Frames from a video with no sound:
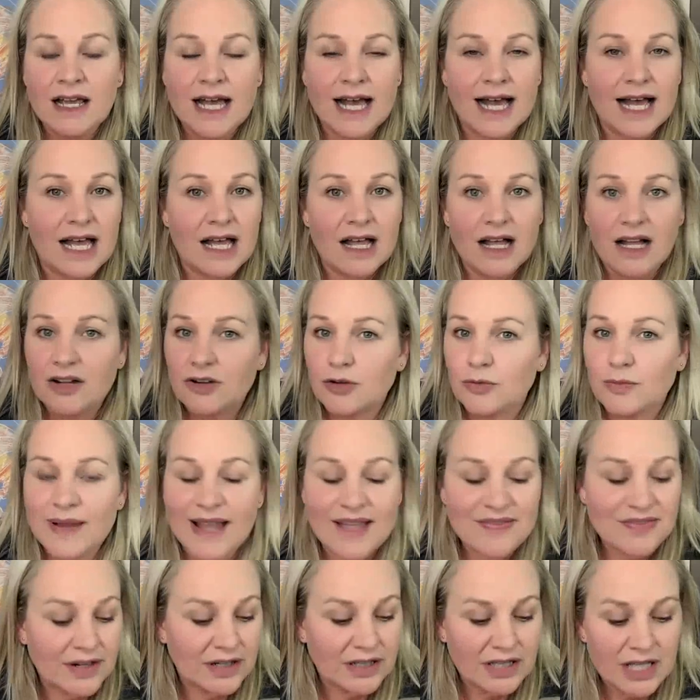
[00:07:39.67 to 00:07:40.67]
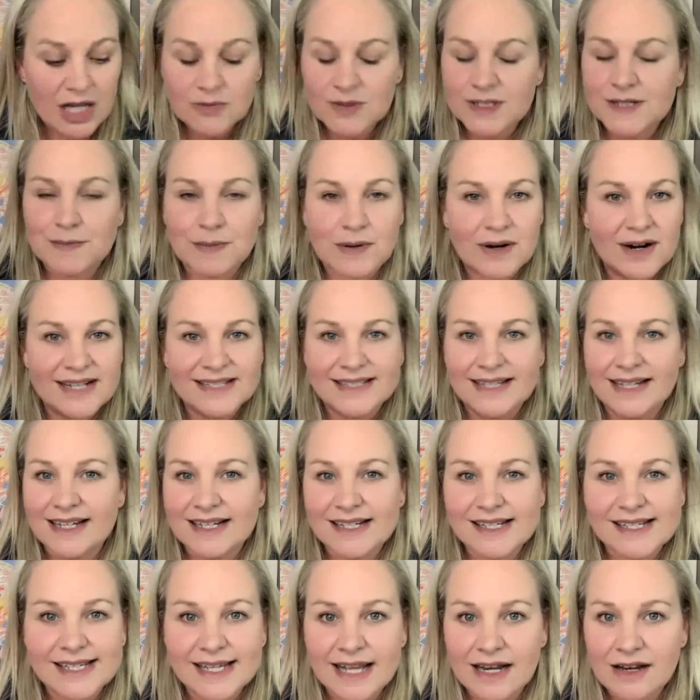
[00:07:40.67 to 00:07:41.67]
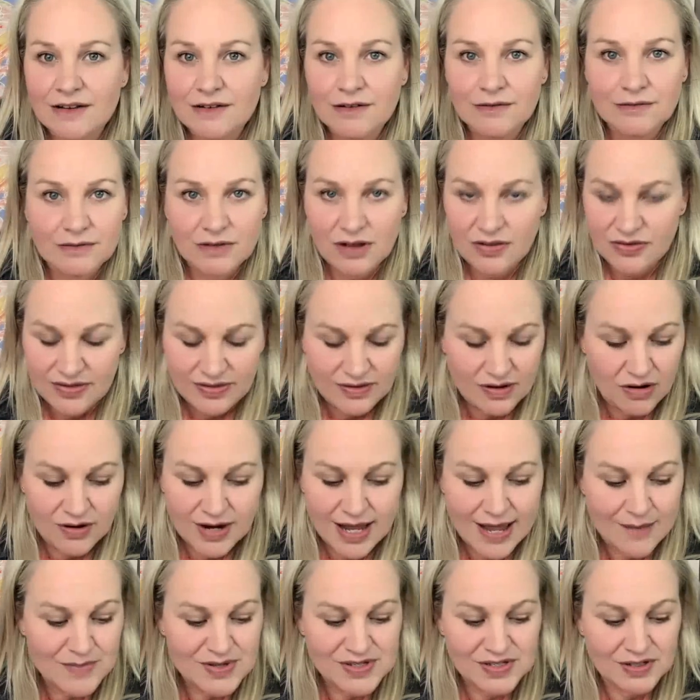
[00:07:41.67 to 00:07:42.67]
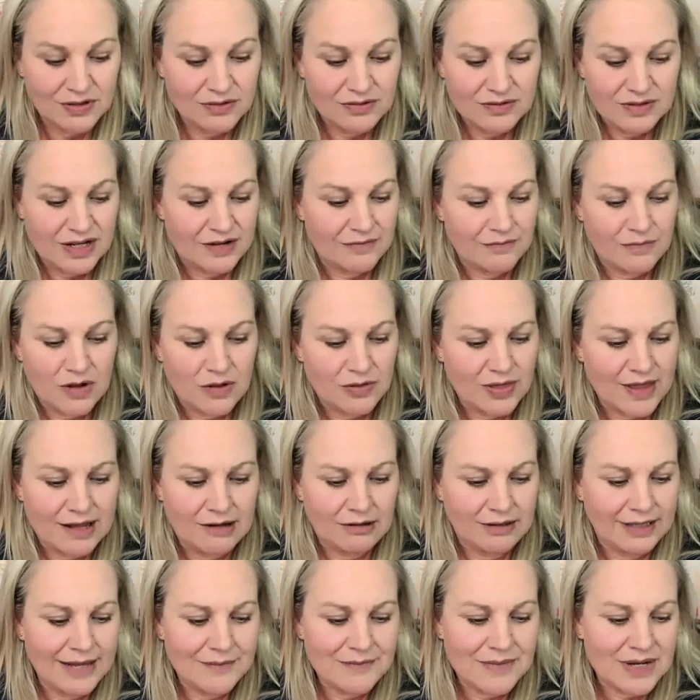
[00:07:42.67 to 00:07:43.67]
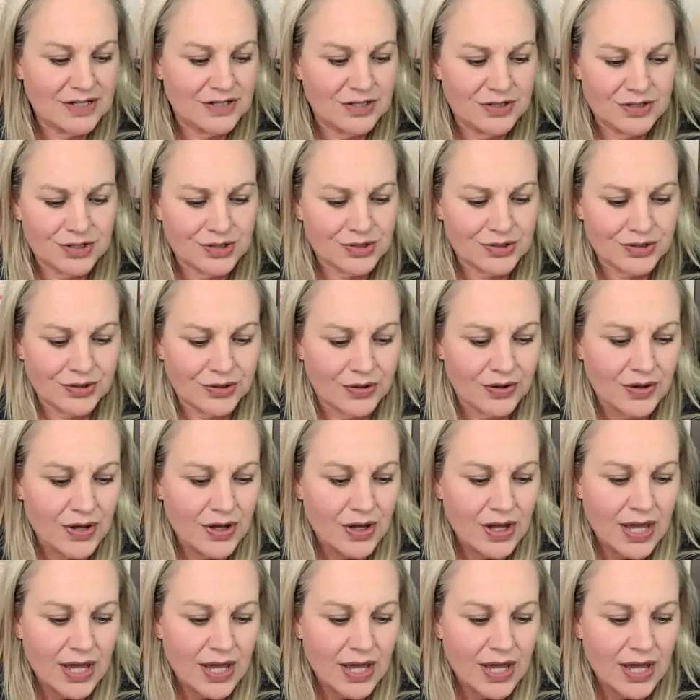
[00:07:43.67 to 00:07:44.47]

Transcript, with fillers: Uh, it will be at the lowest price I can set it on Amazon, what they'll let me to do.